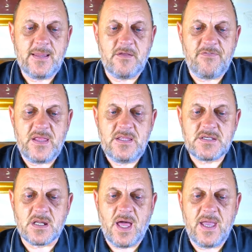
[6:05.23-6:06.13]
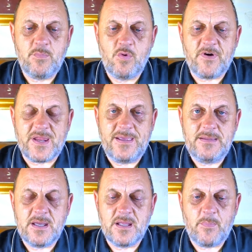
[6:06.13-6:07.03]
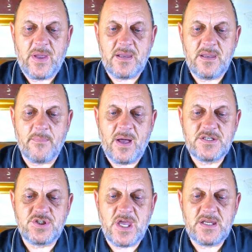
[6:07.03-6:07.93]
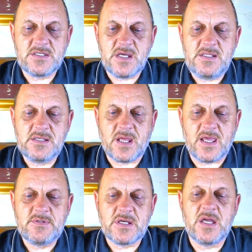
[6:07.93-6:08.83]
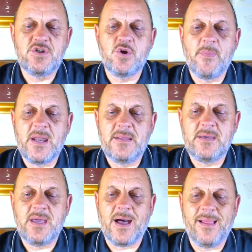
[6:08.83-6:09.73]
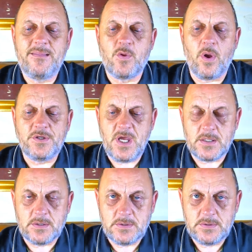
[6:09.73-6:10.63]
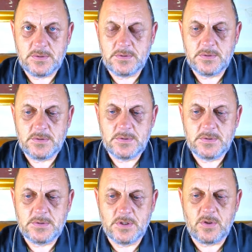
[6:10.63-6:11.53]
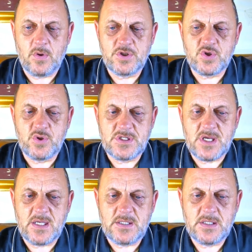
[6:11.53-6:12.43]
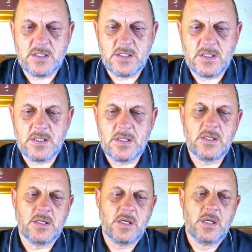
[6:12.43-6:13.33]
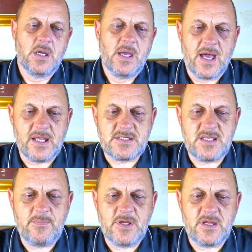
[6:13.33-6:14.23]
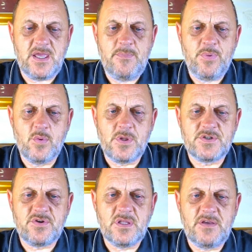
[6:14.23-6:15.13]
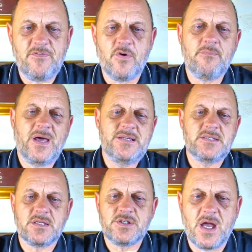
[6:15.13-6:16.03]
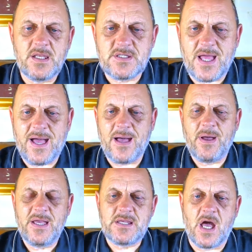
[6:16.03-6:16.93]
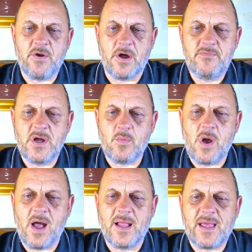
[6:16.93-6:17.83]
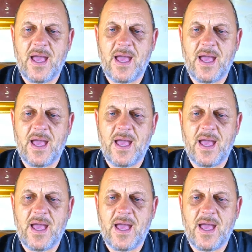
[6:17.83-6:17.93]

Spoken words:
defendants are liable for aiding and abetting Hamas genocide, crimes against humanity and torture, the lawsuit said. In a statement in April, the Israeli Foreign Minister charged that Hamas and UNRWA had